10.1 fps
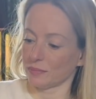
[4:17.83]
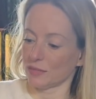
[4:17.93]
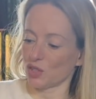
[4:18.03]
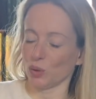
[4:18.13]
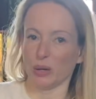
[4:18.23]

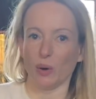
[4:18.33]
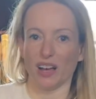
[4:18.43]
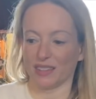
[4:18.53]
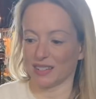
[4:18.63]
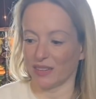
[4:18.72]
Surely
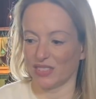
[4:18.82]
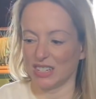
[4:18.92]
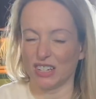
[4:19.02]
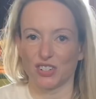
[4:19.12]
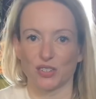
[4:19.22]
worth it to have a
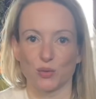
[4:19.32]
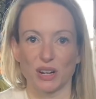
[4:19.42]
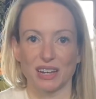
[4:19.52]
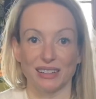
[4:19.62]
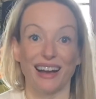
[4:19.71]
delicious
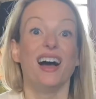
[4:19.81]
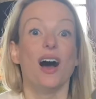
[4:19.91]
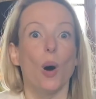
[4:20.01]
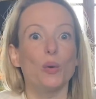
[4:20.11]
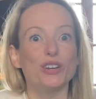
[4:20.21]
drink in there.
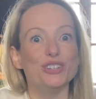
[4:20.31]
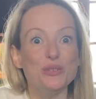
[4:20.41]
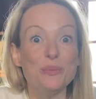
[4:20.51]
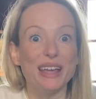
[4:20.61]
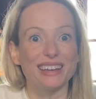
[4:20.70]
Oh, can you
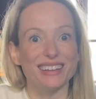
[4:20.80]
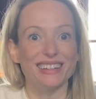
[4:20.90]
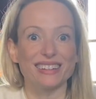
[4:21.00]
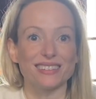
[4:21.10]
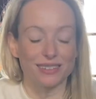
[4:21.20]
make
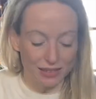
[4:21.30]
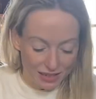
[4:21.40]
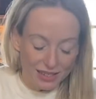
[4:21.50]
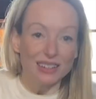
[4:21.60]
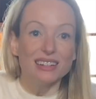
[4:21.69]
little
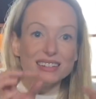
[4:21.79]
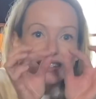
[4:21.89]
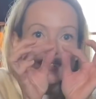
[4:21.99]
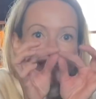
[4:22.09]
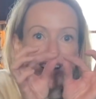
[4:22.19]

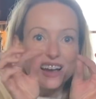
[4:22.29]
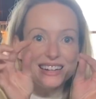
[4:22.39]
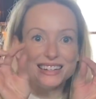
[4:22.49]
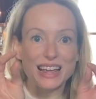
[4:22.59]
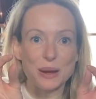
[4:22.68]

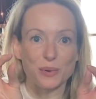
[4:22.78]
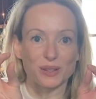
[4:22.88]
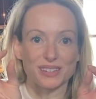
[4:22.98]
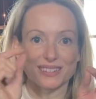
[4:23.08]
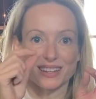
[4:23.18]
tiny labels
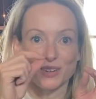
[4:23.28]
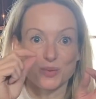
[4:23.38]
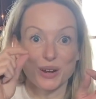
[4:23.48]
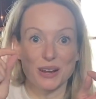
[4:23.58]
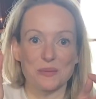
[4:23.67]
that say
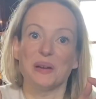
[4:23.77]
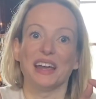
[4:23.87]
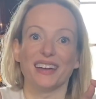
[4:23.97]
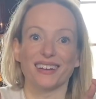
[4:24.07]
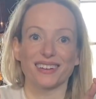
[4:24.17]
"Drink me"?